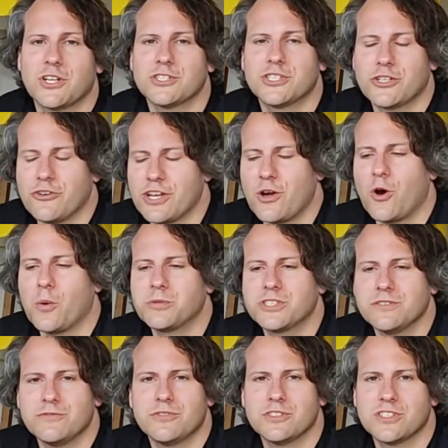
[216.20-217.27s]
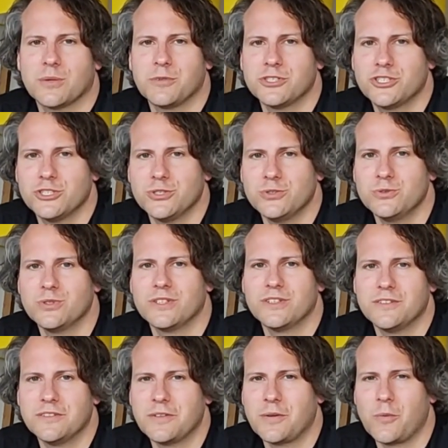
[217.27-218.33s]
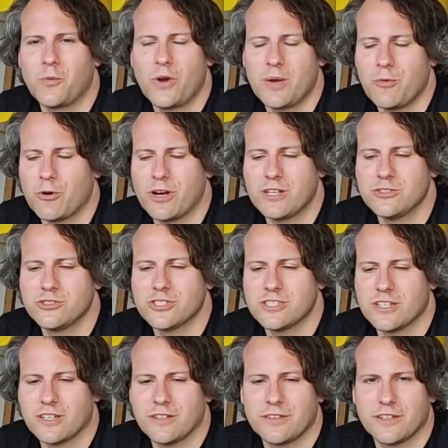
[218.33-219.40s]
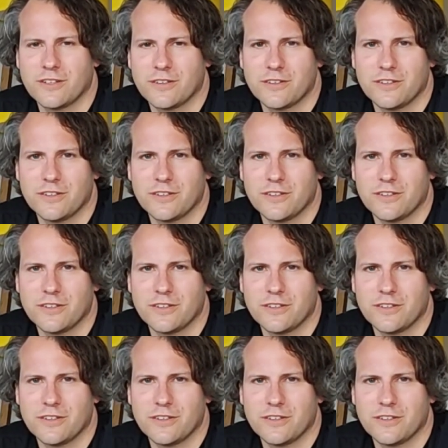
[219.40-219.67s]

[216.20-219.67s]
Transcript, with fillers: such a great option for summer shoes, way more interesting, I think,